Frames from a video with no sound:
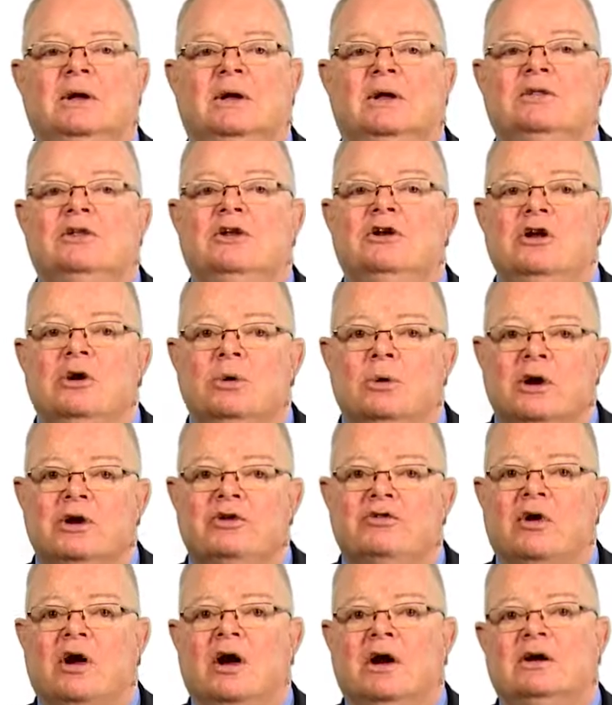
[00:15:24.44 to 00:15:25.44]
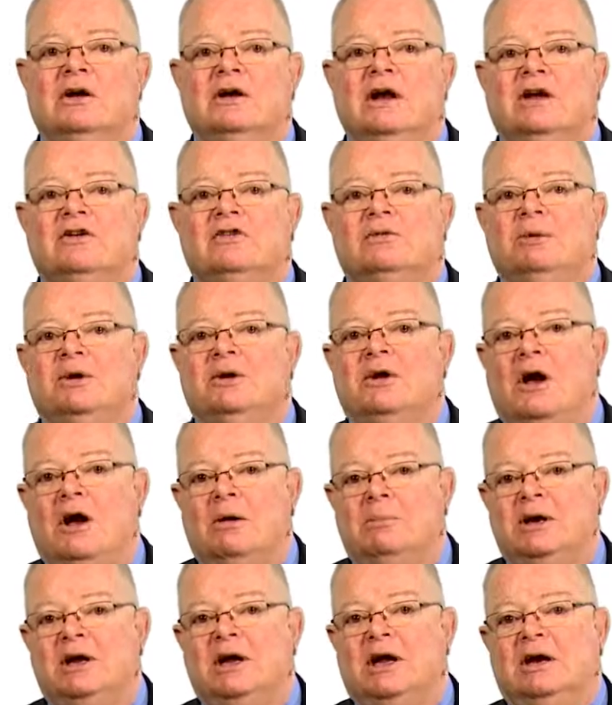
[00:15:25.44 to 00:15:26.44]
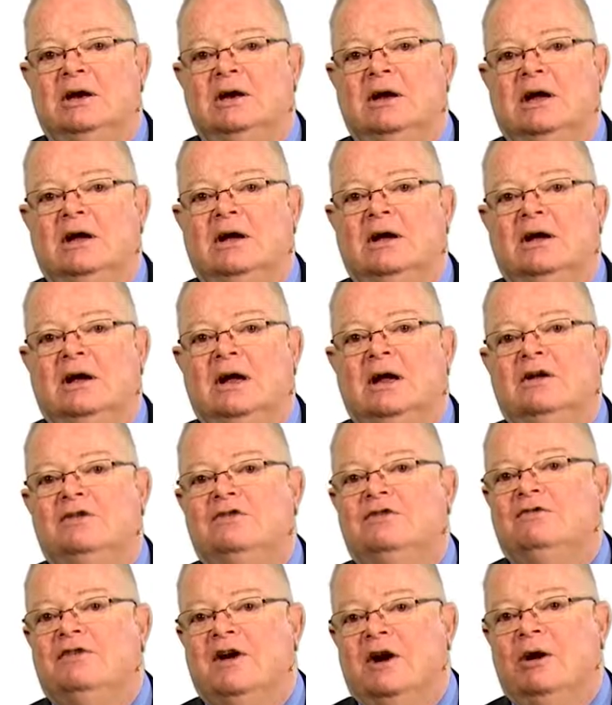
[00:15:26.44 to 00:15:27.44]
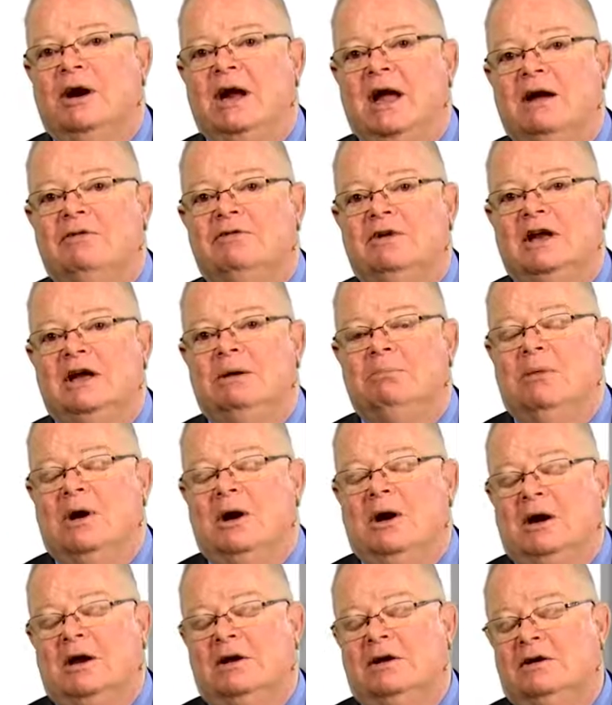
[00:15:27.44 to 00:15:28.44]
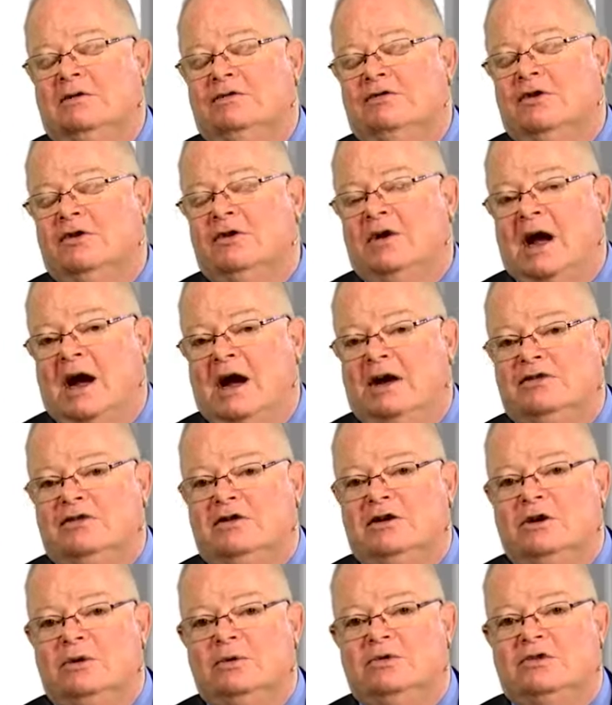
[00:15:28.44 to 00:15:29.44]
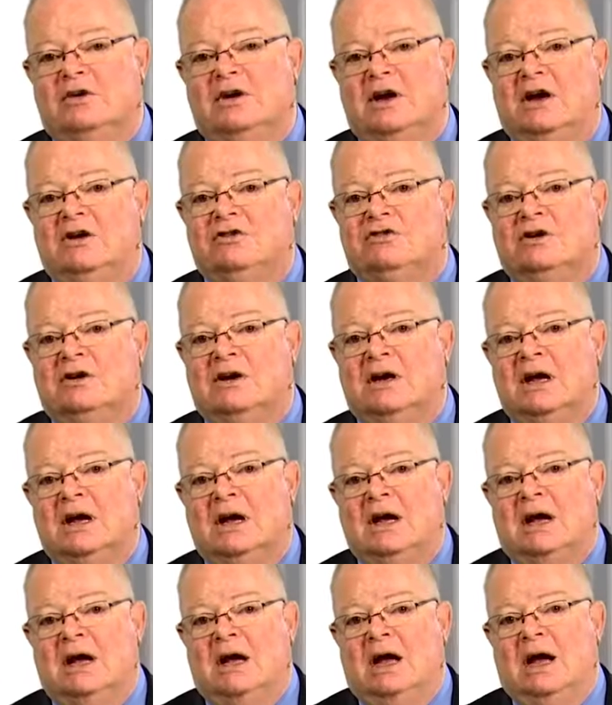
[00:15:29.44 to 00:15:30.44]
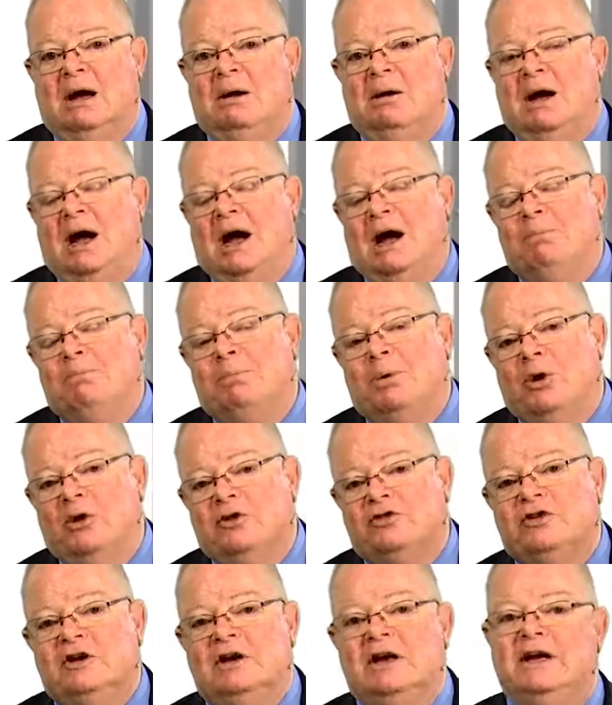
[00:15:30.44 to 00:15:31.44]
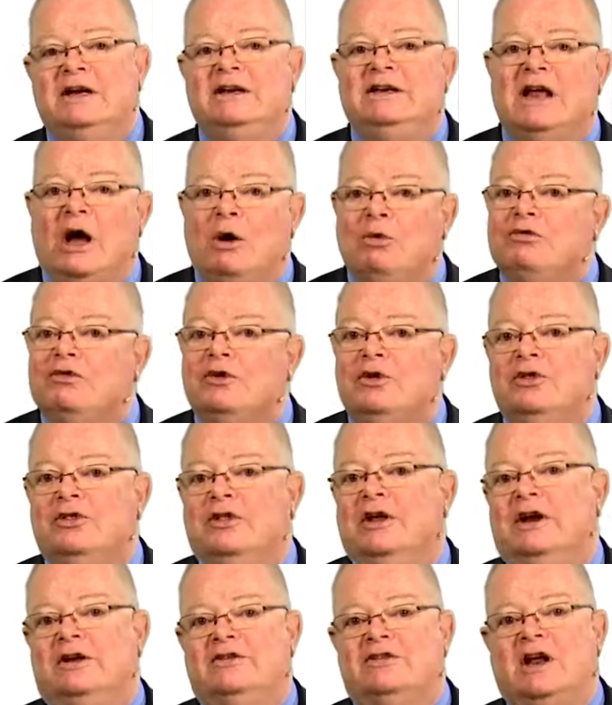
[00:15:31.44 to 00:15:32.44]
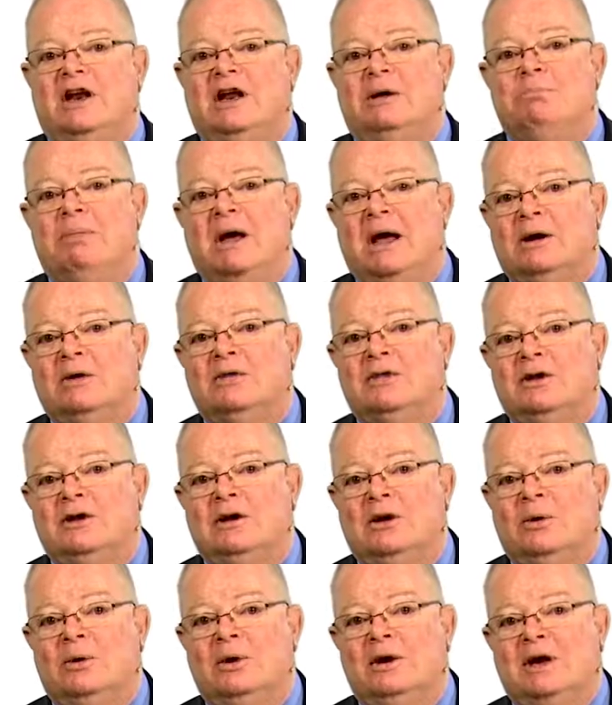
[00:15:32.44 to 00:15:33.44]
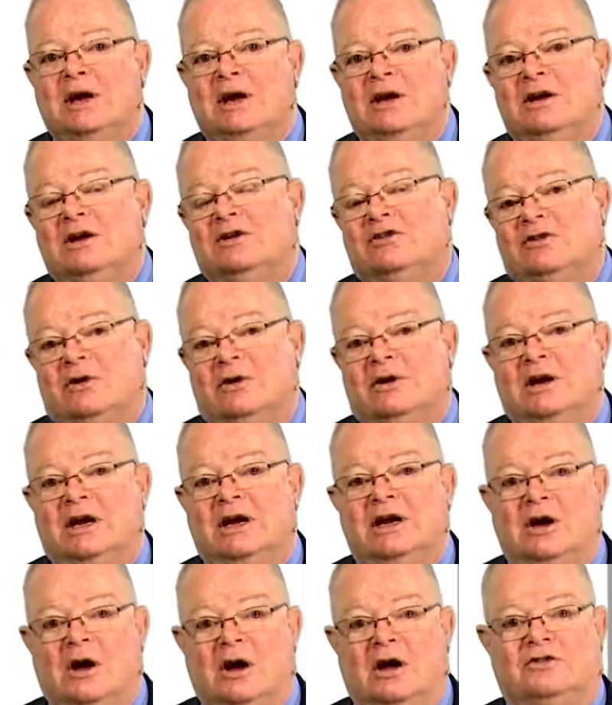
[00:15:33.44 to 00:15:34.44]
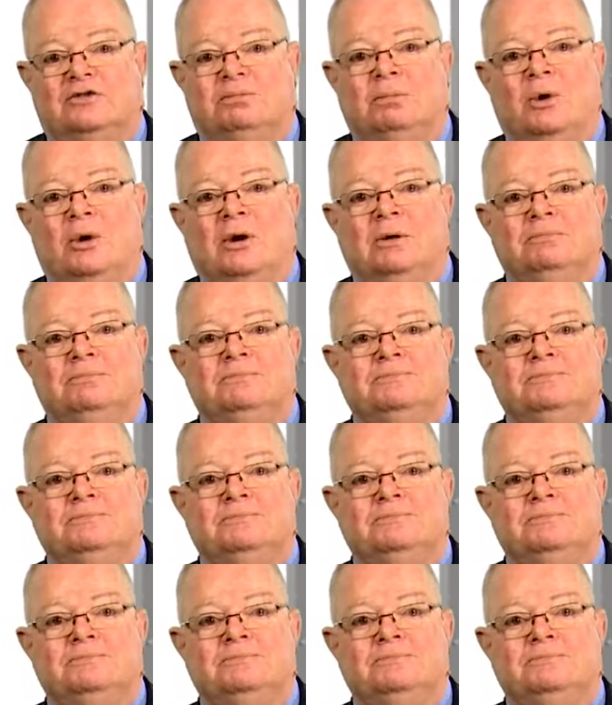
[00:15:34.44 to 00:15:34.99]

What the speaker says: The newer drug, dexmedetomidine, is very heavily marketed for ICU sedation. I'm personally doubtful that it's any better than clonidine. It certainly costs more.